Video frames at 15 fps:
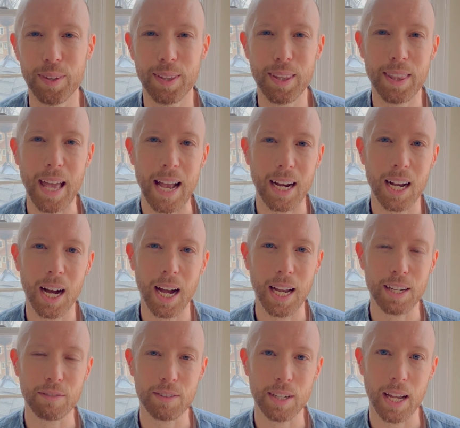that
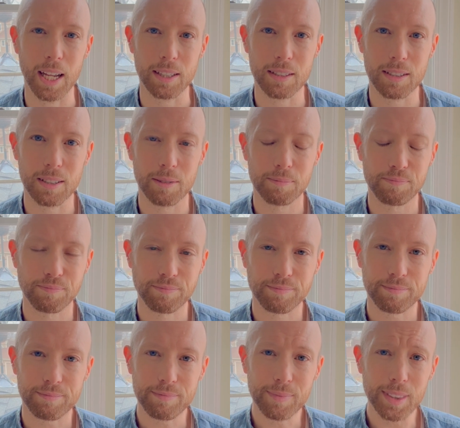kind of nest,
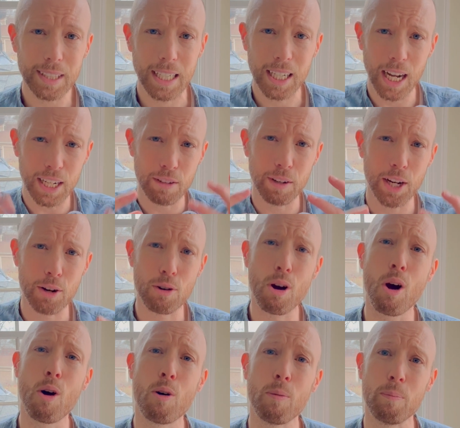that kind of inner
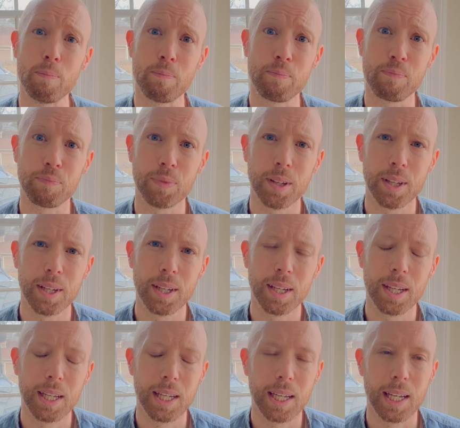home.
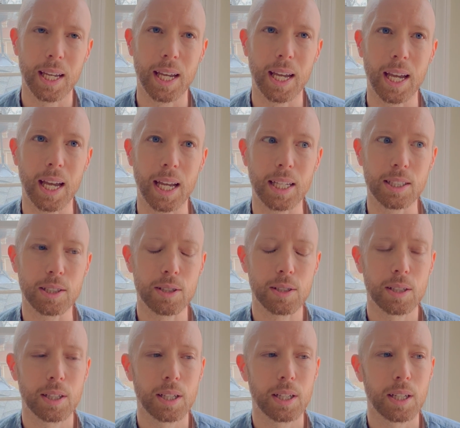And
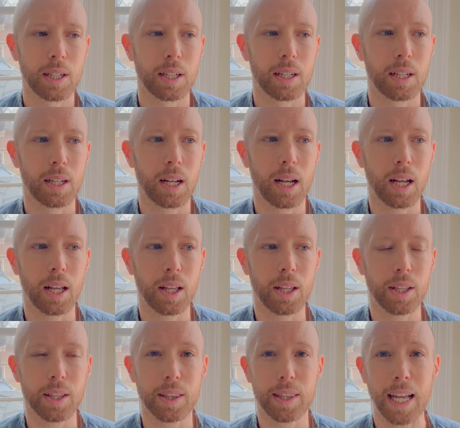
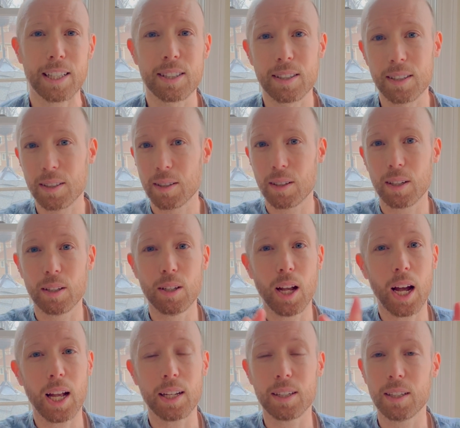that's
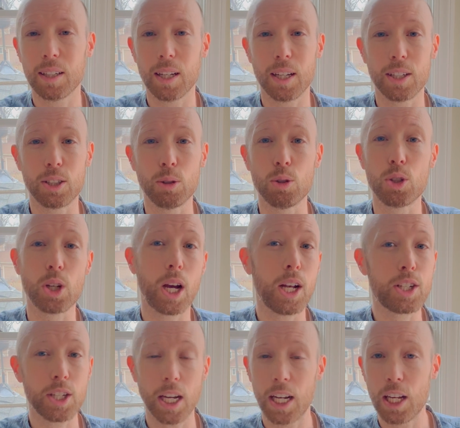not to
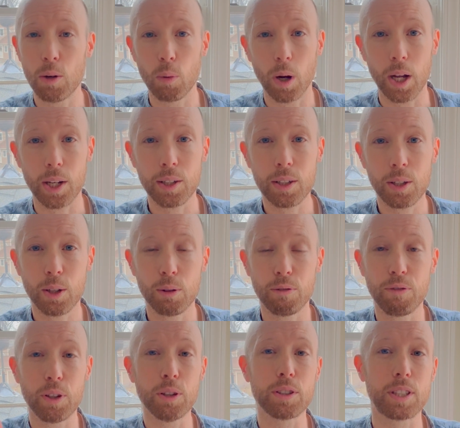judge anyone who
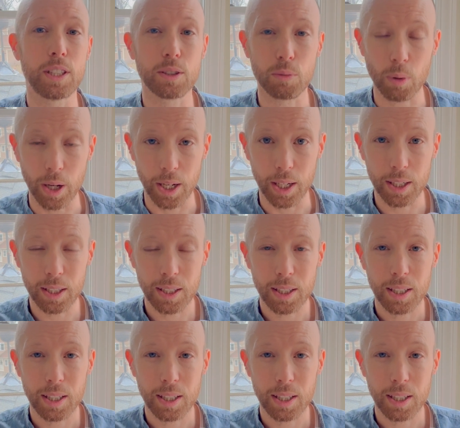feels this way.